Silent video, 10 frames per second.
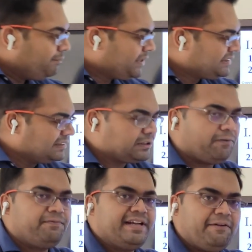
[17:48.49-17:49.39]
presence
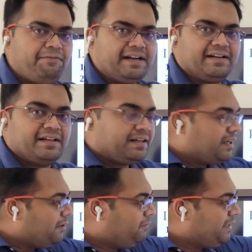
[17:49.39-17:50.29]
of nephron,
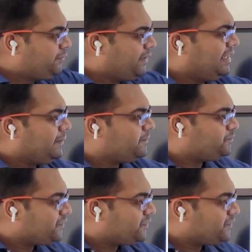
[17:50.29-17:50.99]
which will